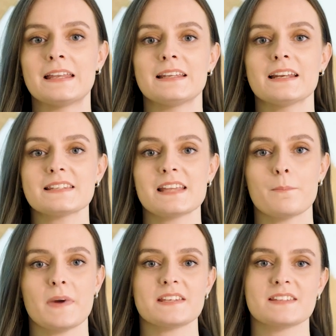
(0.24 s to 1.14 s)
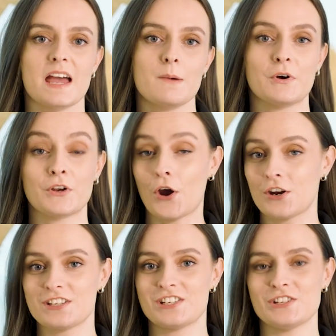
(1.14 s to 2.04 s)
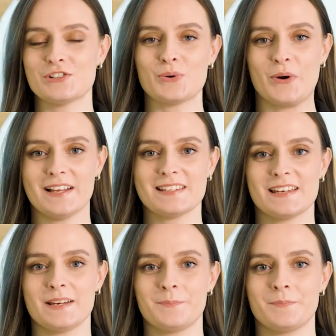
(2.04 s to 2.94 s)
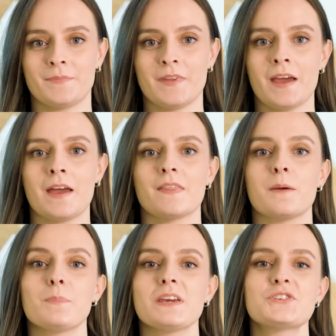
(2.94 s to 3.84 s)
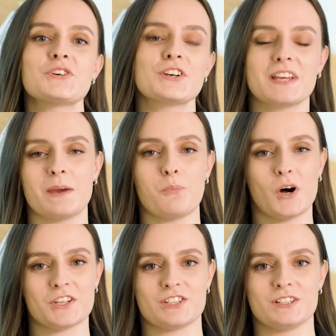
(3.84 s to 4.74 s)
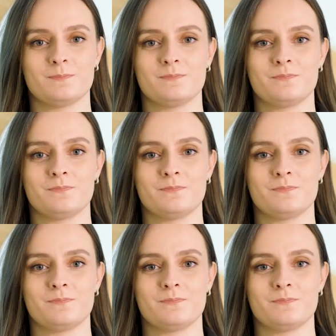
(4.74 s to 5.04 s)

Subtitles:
Need a step-by-step on how to change a toilet seat? Then be sure to keep watching.